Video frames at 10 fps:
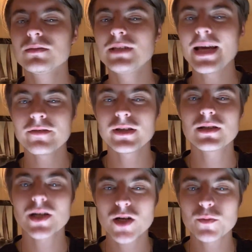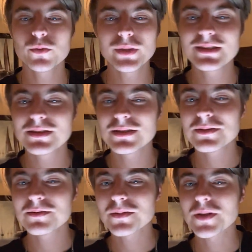gave it a couple weeks,
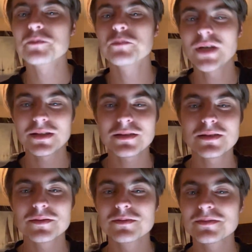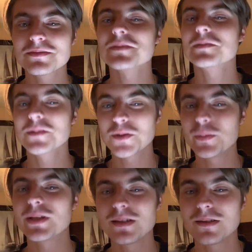a month, a little
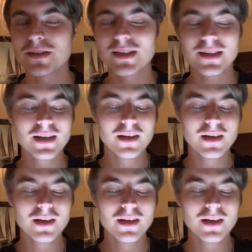bit longer,